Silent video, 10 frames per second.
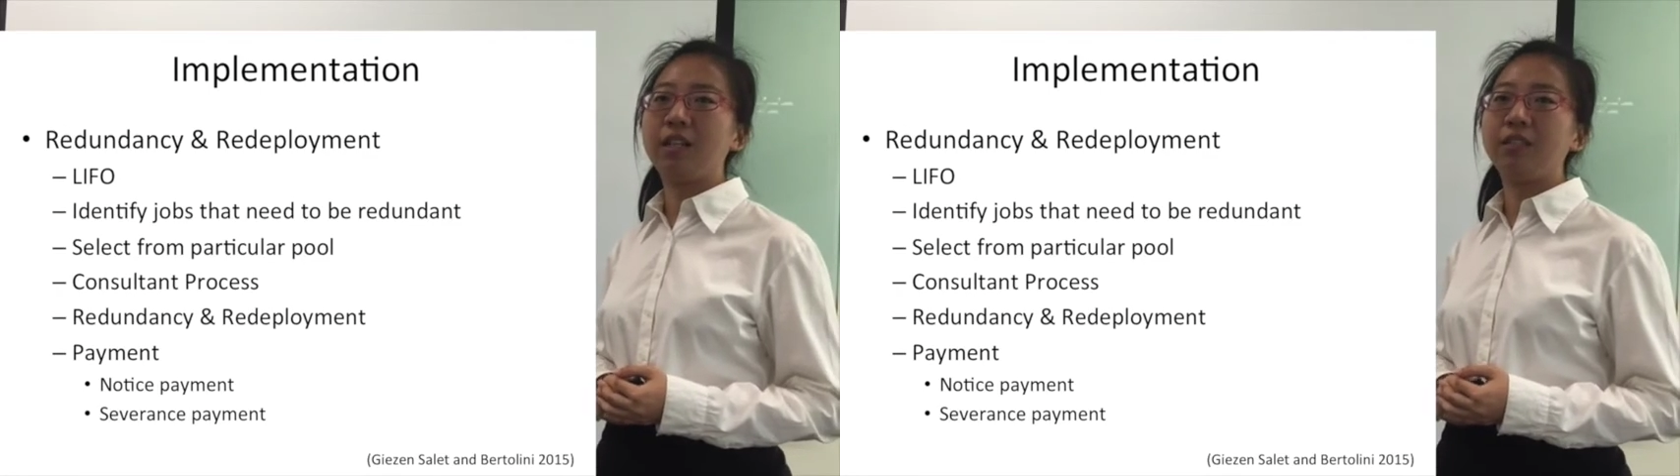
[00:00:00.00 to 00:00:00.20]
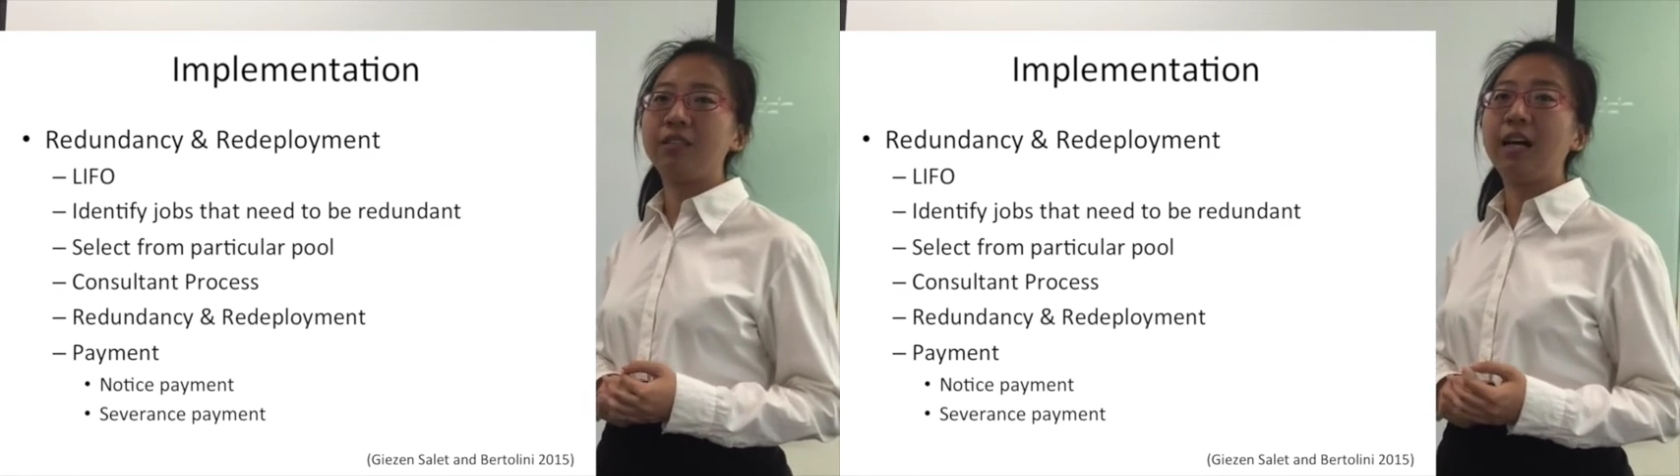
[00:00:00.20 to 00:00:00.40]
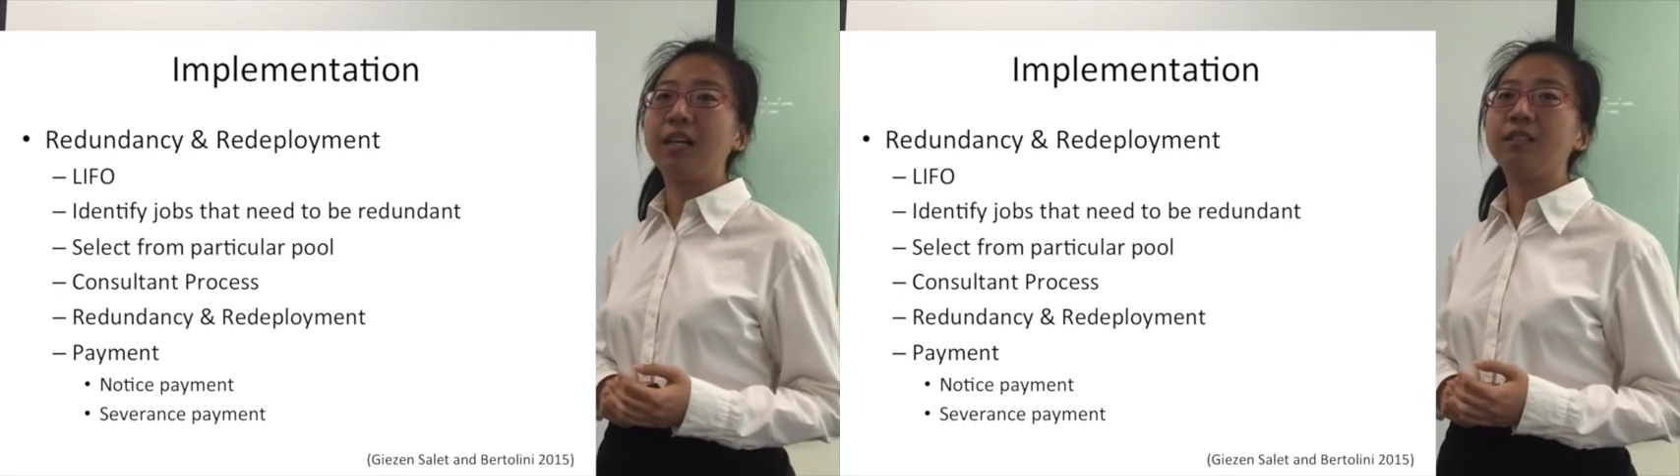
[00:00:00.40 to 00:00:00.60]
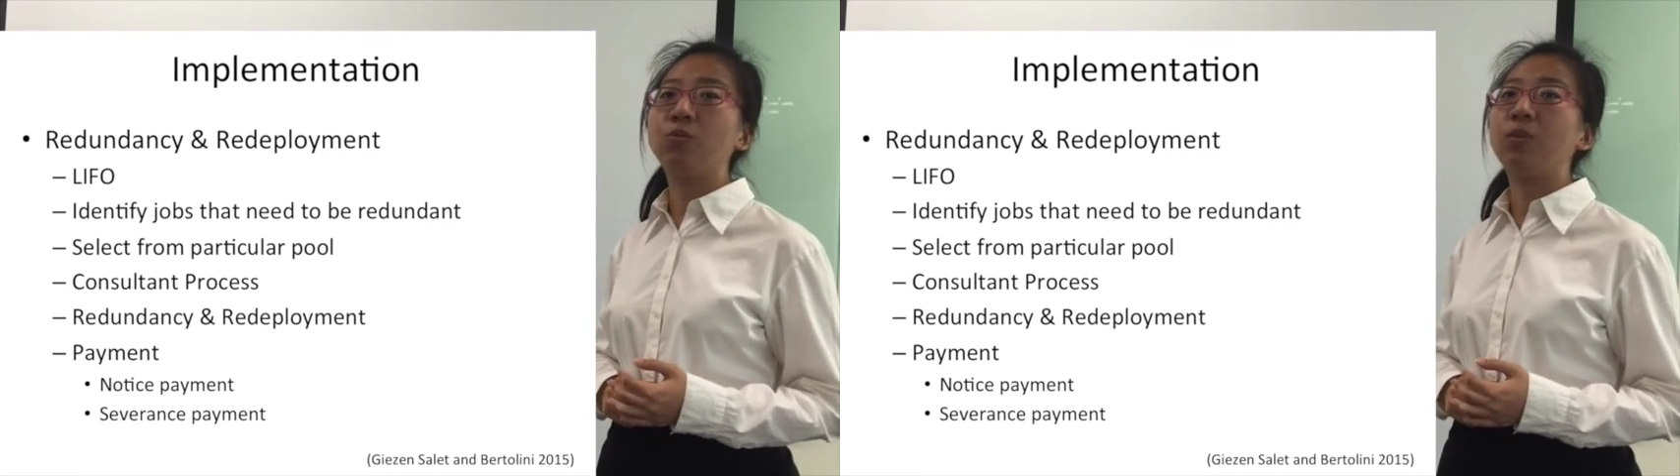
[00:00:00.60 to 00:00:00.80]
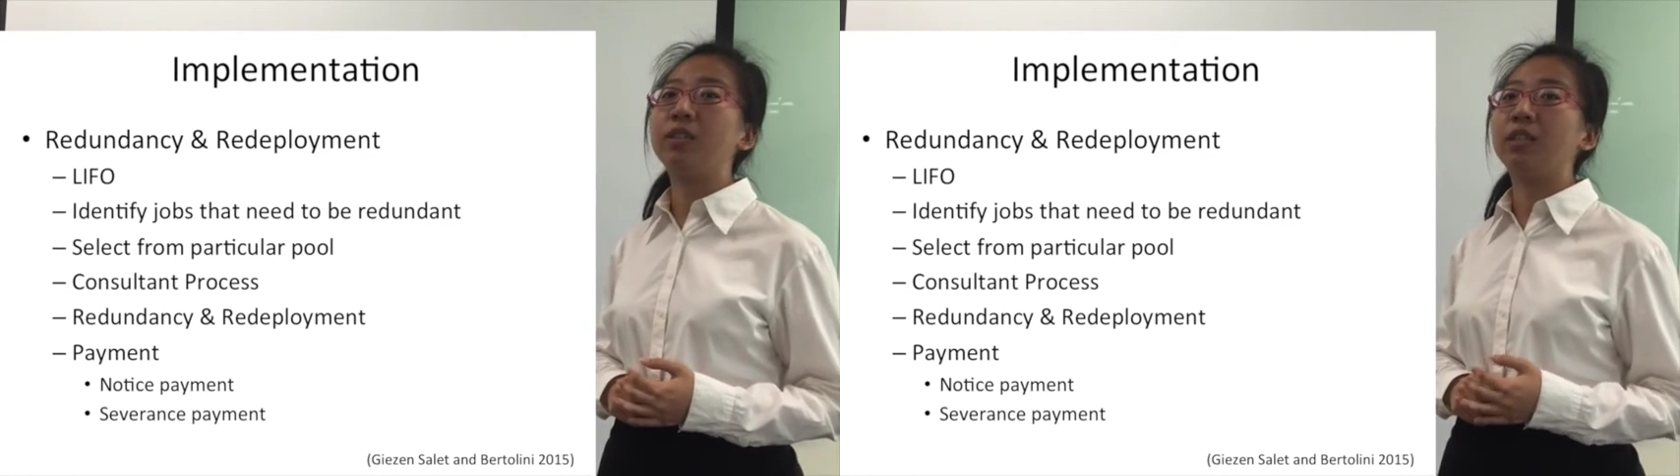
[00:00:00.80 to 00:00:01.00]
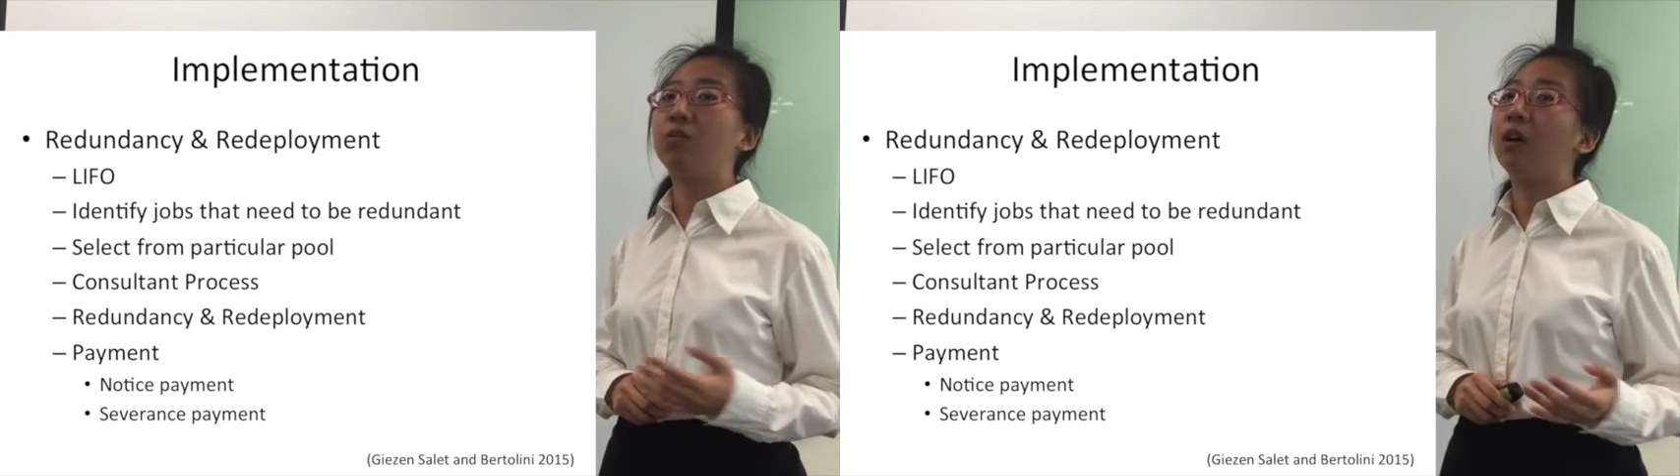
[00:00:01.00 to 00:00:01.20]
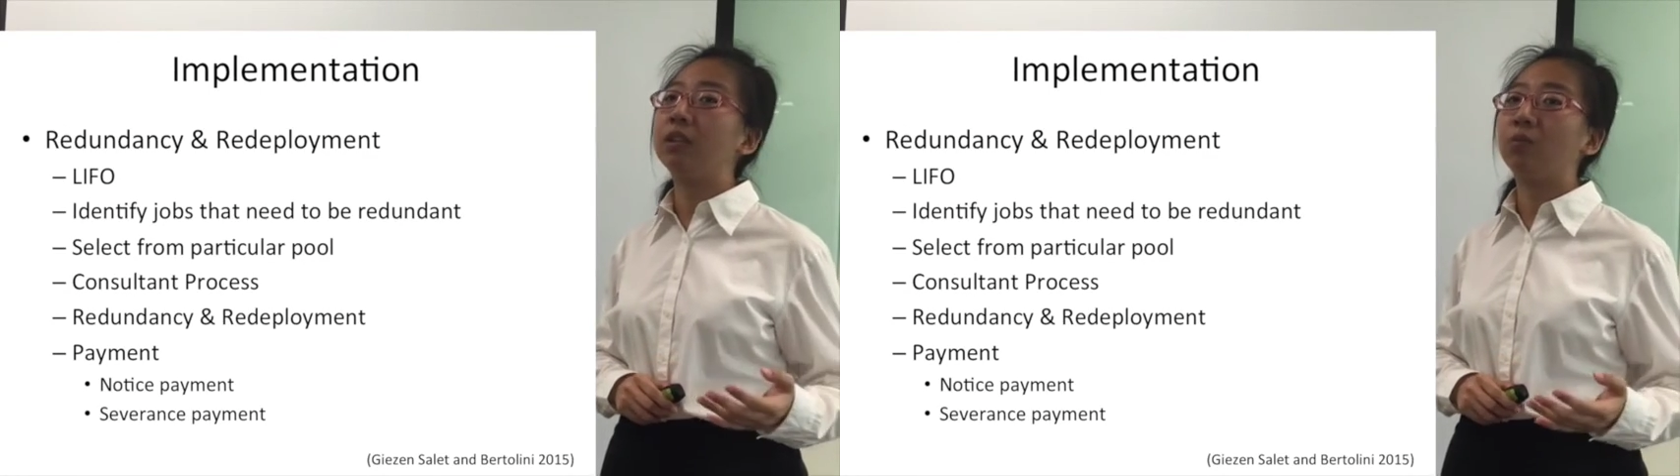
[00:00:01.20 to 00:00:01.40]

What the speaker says: size with around